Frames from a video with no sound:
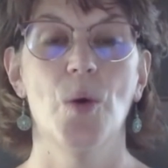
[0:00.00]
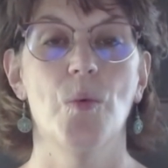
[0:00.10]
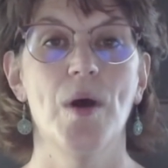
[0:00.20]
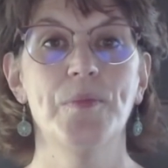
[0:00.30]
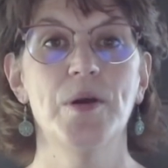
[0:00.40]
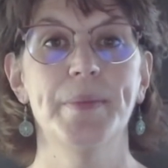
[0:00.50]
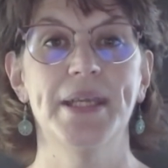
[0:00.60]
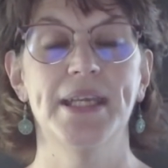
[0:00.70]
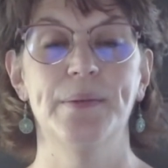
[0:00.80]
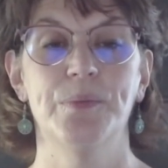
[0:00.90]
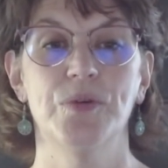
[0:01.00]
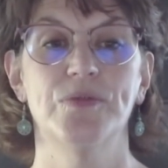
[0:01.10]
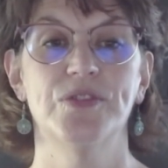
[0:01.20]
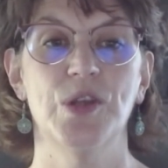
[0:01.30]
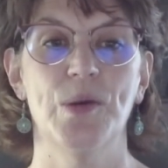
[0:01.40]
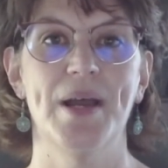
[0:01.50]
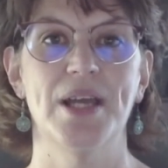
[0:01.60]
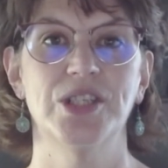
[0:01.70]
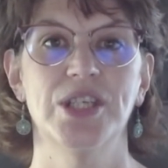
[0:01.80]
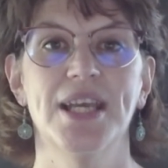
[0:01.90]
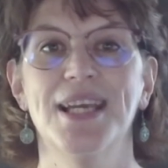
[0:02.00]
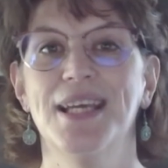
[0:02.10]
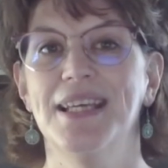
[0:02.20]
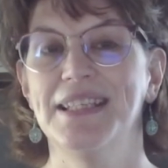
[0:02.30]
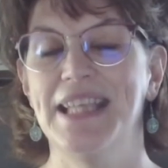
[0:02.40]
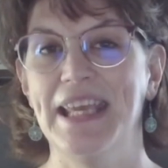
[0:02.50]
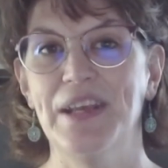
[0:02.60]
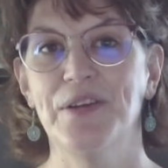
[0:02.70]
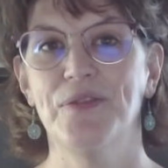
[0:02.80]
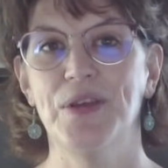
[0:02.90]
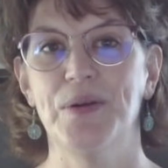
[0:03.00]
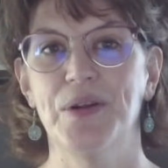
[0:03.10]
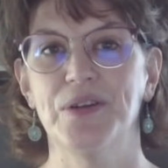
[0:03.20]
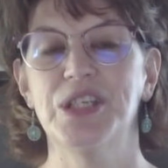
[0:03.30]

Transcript: One woman improved so much, they interviewed her.